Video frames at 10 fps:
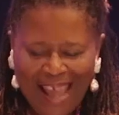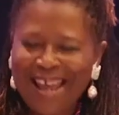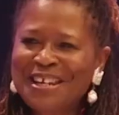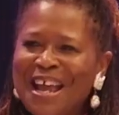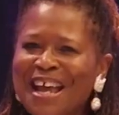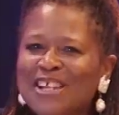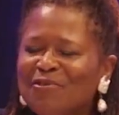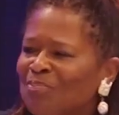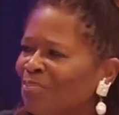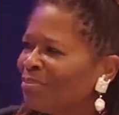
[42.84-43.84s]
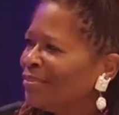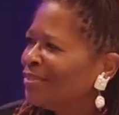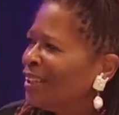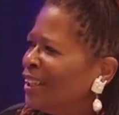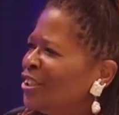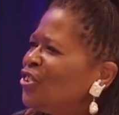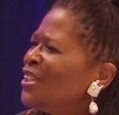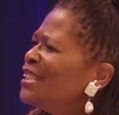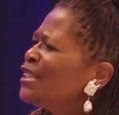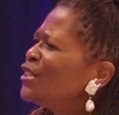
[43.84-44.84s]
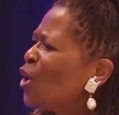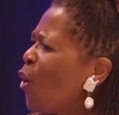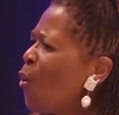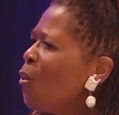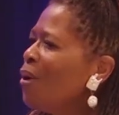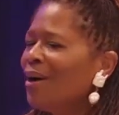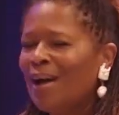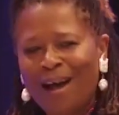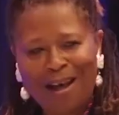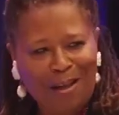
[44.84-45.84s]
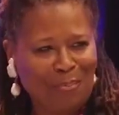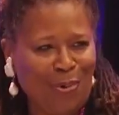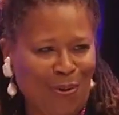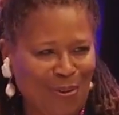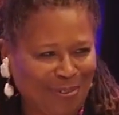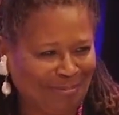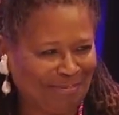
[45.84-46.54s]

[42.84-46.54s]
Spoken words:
and yet she's so humble,